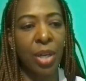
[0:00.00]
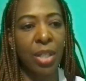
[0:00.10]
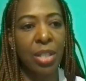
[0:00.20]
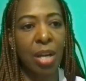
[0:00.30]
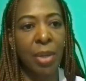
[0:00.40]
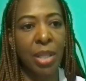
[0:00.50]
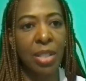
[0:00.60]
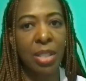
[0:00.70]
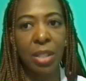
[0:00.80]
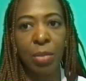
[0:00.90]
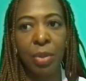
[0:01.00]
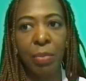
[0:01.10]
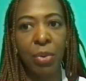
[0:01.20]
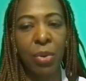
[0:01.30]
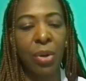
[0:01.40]
going to talk about this a little bit
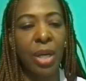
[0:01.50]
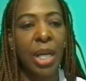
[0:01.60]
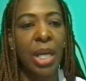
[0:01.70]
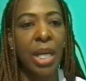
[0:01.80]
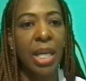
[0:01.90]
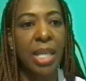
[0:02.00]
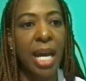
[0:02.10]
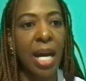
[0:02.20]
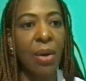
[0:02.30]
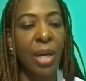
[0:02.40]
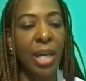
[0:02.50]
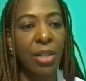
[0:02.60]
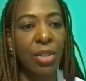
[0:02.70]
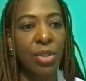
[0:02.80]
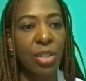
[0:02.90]
more is how angel